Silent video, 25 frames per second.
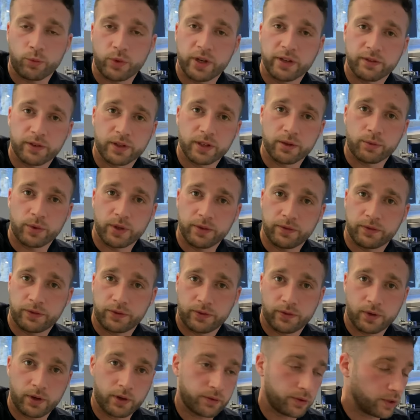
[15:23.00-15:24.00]
with it, with
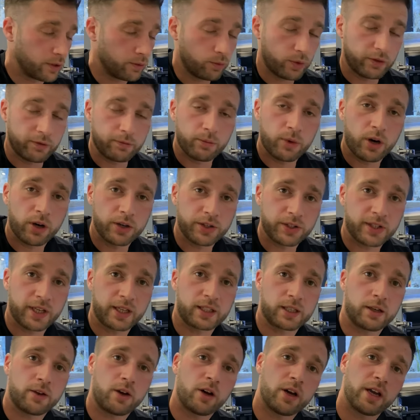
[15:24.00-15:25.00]
obviously with my
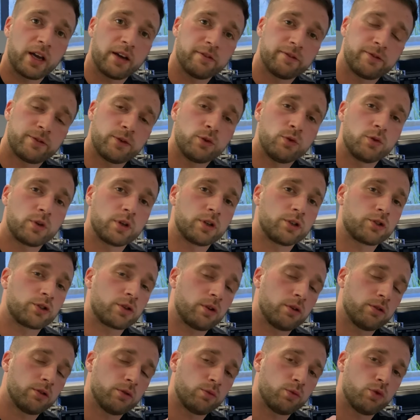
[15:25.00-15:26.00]
setup, I have full
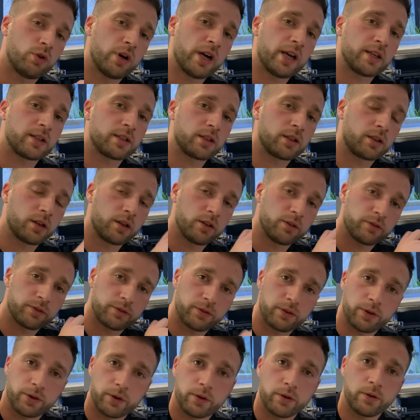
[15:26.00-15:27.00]
control. The water has to go
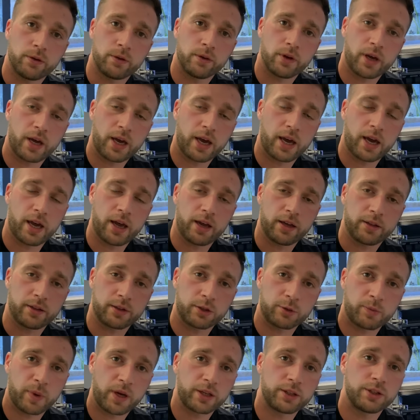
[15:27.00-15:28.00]
through uh, the
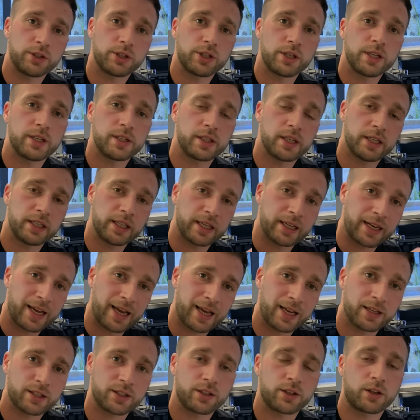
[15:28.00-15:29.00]
sponges, it then
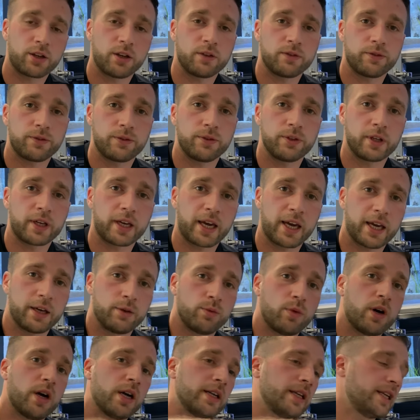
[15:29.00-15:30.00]
has to go through the
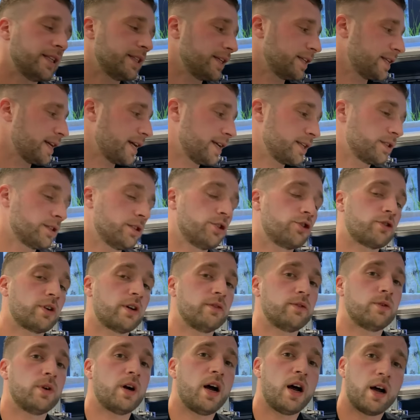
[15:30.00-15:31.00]
K1, it then has to
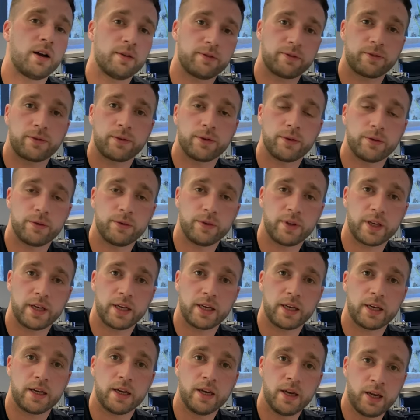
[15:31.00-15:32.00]
travel up through
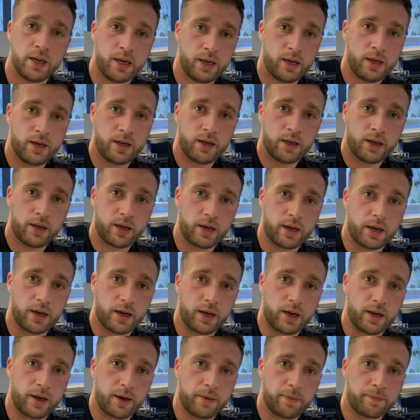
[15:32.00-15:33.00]
the
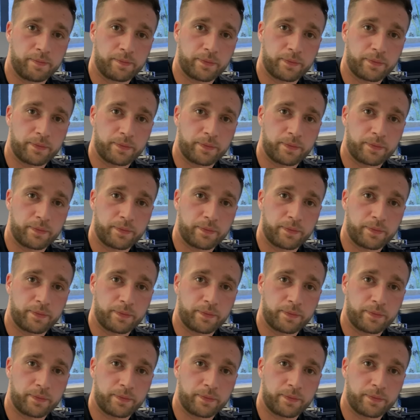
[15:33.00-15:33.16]
uh,